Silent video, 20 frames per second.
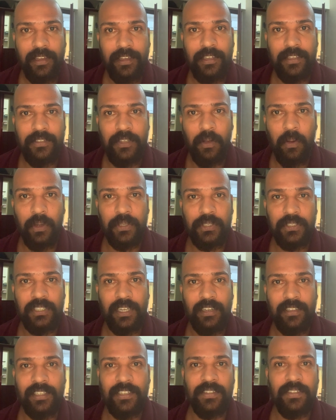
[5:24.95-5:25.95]
Is a
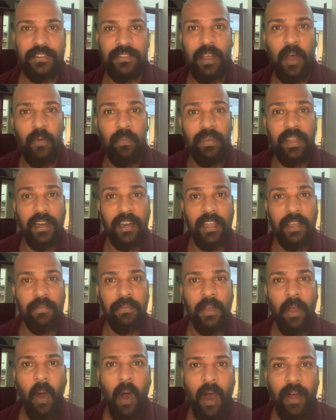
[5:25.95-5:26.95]
question. This is how we
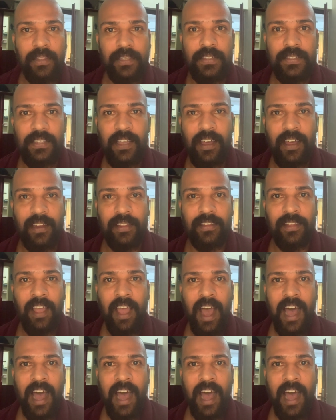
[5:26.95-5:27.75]
live on this earth.